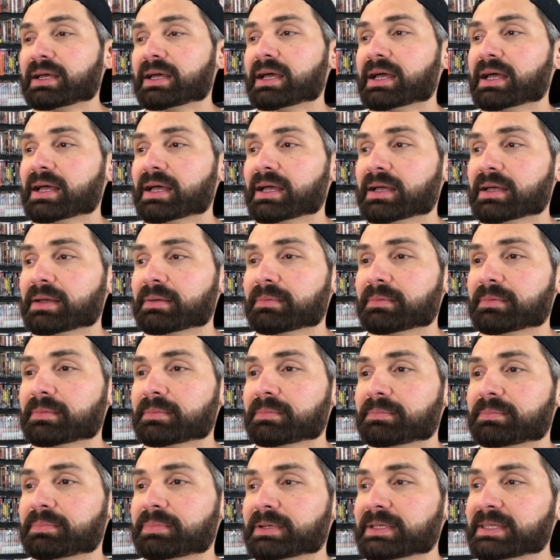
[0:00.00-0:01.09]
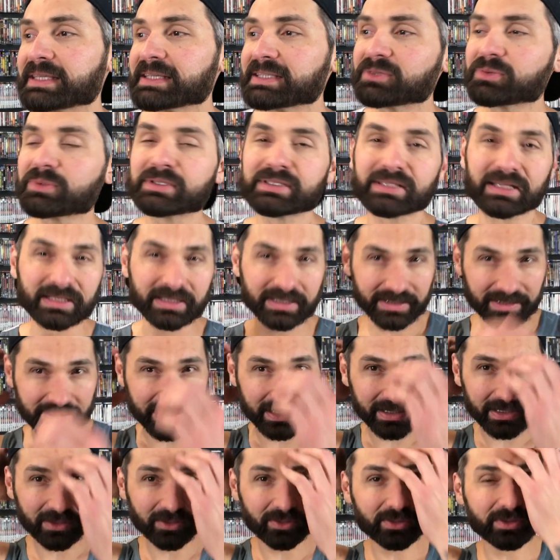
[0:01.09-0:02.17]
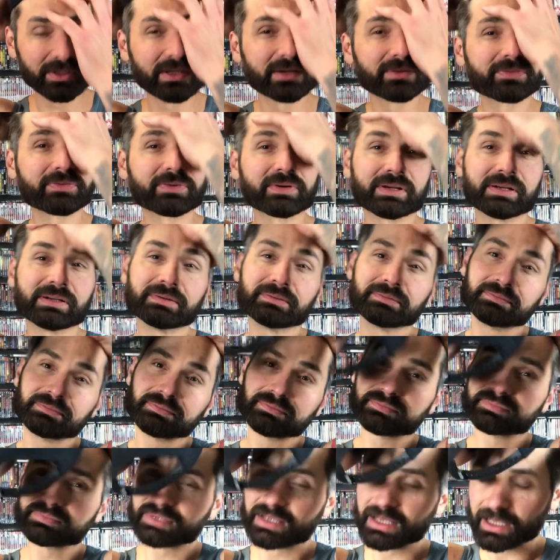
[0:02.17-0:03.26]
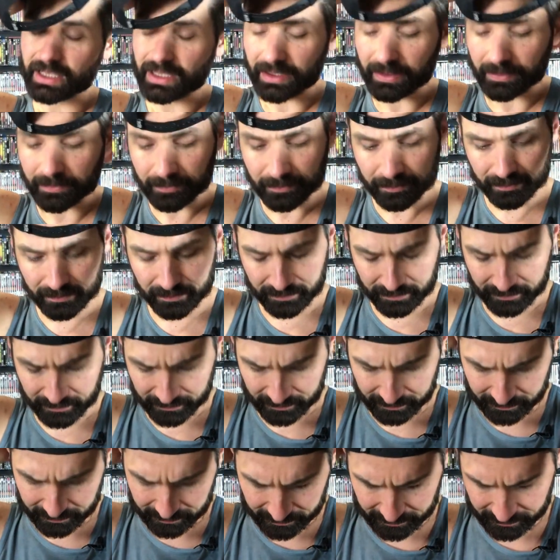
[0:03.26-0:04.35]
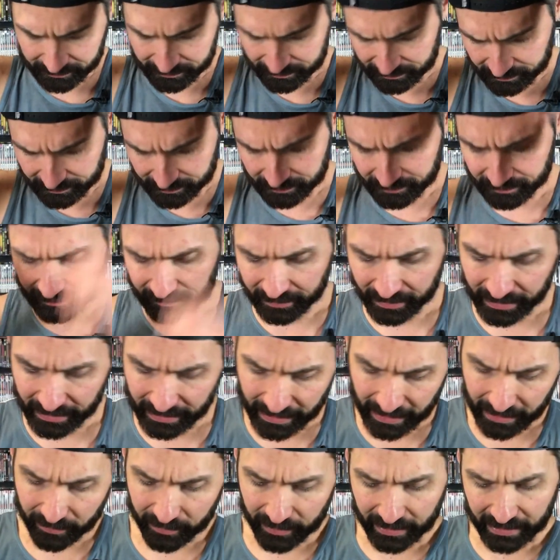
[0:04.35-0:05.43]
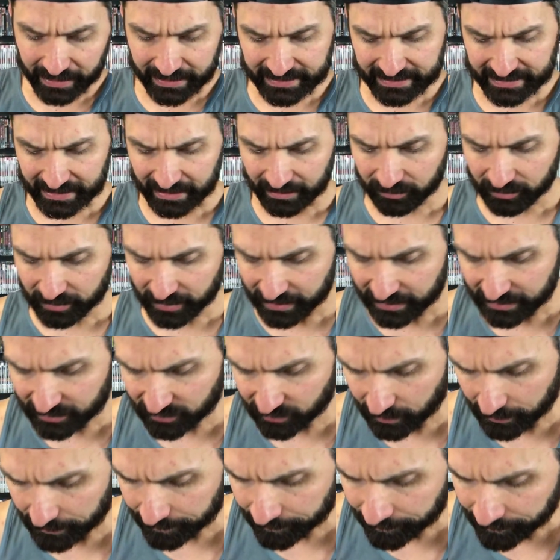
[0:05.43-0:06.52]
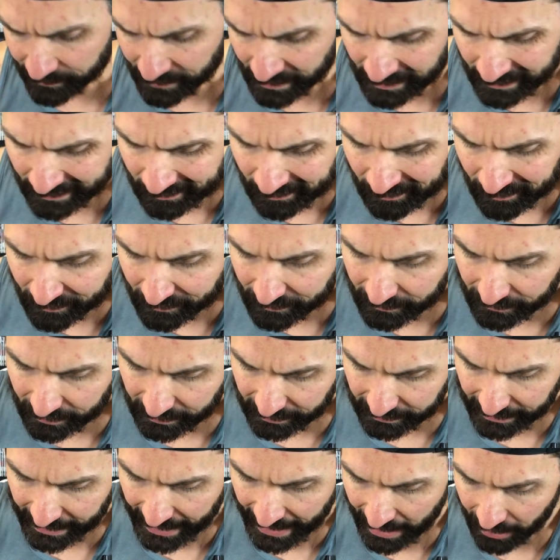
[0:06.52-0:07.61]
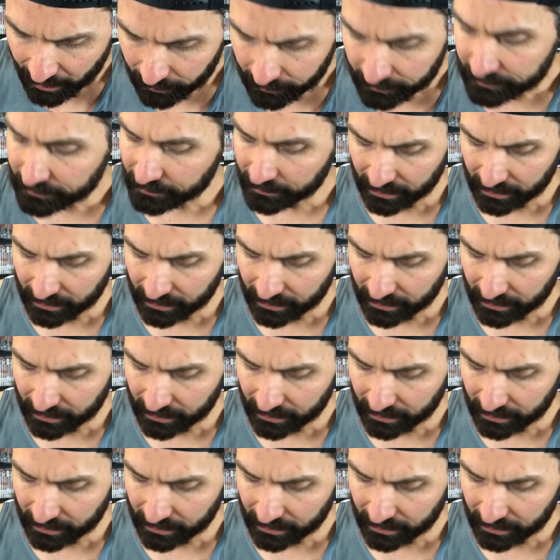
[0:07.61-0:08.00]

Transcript: uh, but this one's a little different. Um, but anyway, let's stick to this one. Now,